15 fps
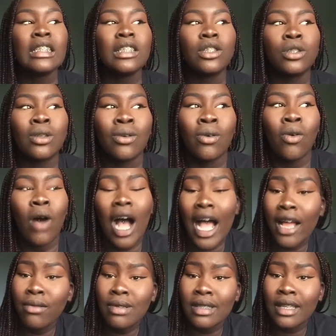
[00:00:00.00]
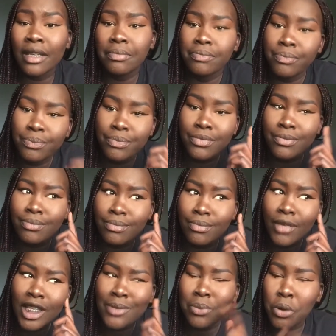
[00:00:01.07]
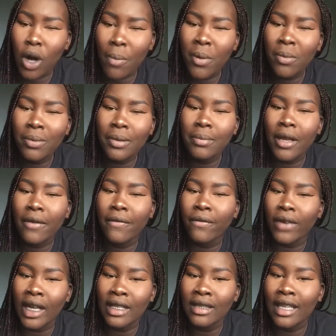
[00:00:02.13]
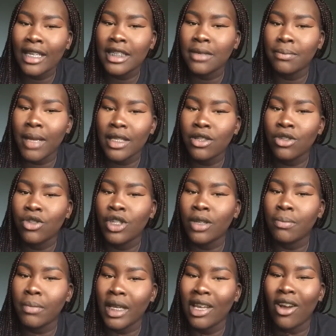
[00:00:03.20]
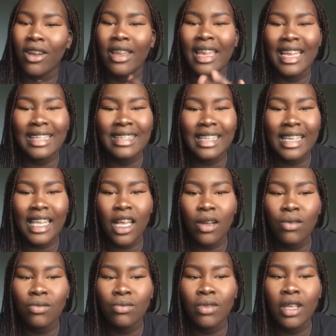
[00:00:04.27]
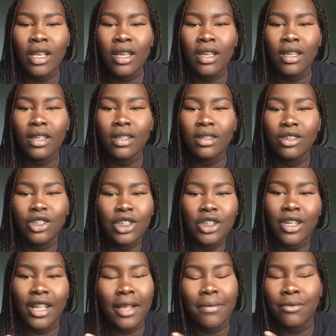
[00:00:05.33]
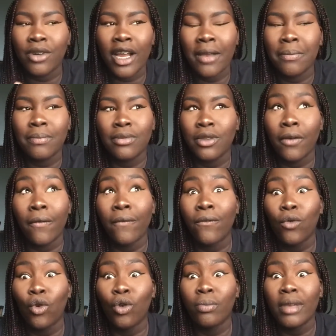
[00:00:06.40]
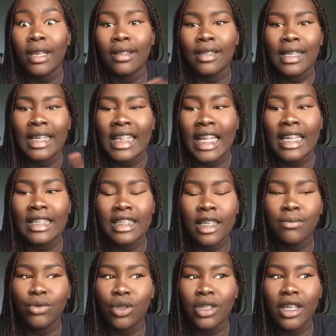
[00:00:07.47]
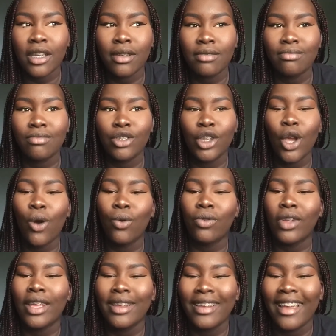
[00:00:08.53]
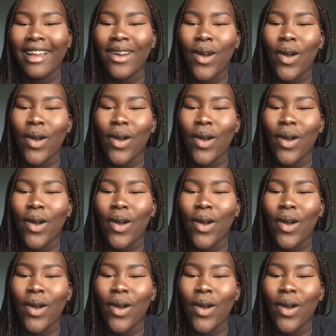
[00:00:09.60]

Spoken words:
So I was like, it's probably my friend that's messaging me on his account just to like try to fool me thinking that it's him. So I was like, yo, like,